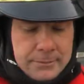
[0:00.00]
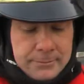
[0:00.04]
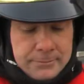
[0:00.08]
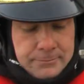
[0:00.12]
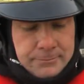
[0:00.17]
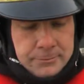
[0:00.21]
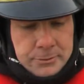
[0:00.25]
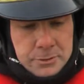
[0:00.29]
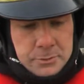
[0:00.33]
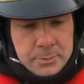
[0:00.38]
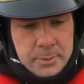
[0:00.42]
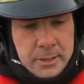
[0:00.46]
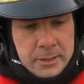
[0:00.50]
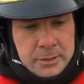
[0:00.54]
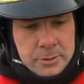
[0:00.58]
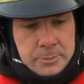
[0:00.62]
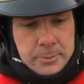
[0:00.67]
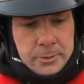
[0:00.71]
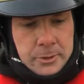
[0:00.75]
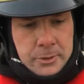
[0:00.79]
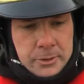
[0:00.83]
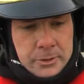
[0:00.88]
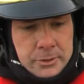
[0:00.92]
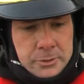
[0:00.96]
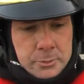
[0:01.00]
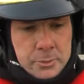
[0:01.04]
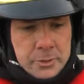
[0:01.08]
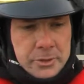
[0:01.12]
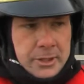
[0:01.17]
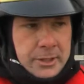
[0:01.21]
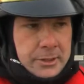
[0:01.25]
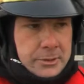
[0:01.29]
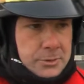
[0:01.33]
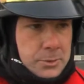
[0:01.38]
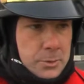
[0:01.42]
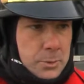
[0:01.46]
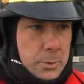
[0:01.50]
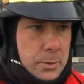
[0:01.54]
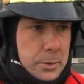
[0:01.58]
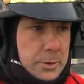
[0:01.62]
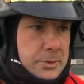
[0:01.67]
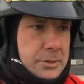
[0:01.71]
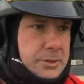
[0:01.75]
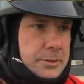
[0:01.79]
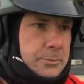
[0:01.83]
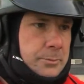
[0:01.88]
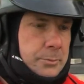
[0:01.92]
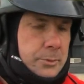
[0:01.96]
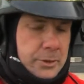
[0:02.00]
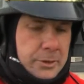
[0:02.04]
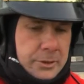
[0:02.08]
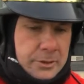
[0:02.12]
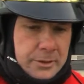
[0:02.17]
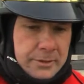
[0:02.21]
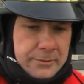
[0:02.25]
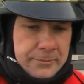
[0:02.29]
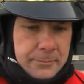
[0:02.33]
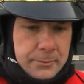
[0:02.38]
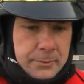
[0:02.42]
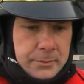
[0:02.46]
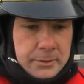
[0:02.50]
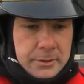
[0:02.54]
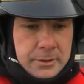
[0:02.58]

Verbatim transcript: of responsibilities with escorts and with different